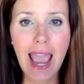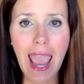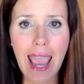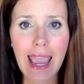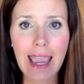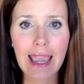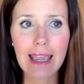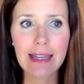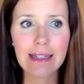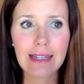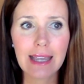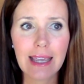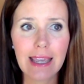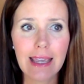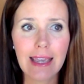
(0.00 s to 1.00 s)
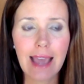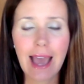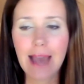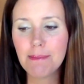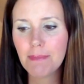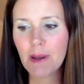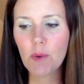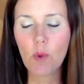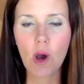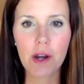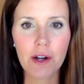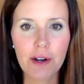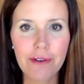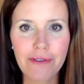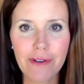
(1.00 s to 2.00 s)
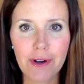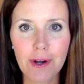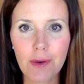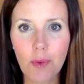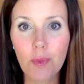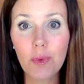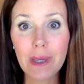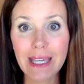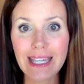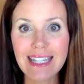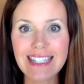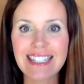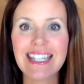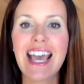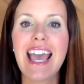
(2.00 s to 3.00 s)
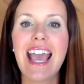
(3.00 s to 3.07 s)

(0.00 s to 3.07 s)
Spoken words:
and it hadn't been watered for weeks.